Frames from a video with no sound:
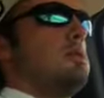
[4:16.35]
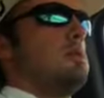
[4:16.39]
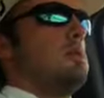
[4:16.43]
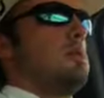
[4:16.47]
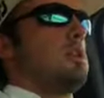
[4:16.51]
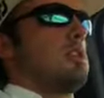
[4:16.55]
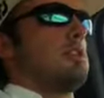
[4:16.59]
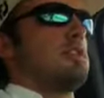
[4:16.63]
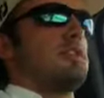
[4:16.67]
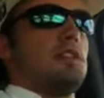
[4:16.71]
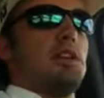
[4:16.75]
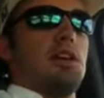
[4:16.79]

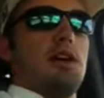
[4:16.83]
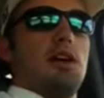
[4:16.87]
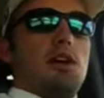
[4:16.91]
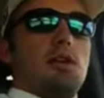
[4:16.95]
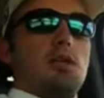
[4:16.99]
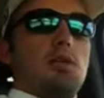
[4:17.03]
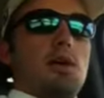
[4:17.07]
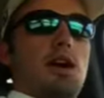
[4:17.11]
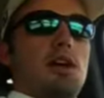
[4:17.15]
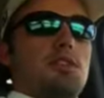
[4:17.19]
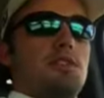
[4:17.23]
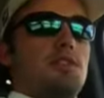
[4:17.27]
work for an
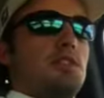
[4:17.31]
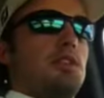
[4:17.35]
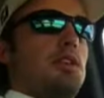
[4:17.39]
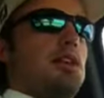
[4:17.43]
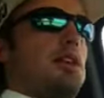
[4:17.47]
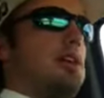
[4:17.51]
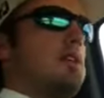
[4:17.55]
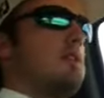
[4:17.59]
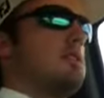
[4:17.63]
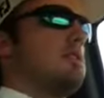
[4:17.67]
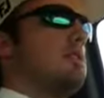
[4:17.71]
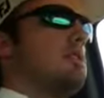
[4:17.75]
hour, ride for an
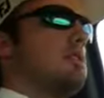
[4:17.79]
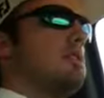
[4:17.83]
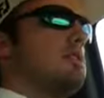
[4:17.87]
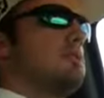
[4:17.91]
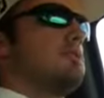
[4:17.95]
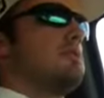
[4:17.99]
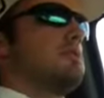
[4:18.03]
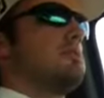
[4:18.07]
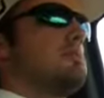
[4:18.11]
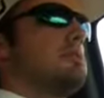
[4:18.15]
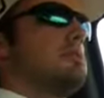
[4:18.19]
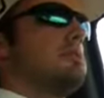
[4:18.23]
hour, and learn
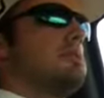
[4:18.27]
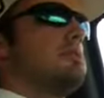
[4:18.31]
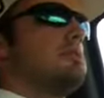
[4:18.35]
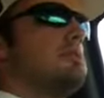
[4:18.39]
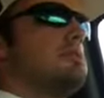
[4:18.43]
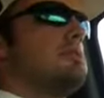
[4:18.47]
from a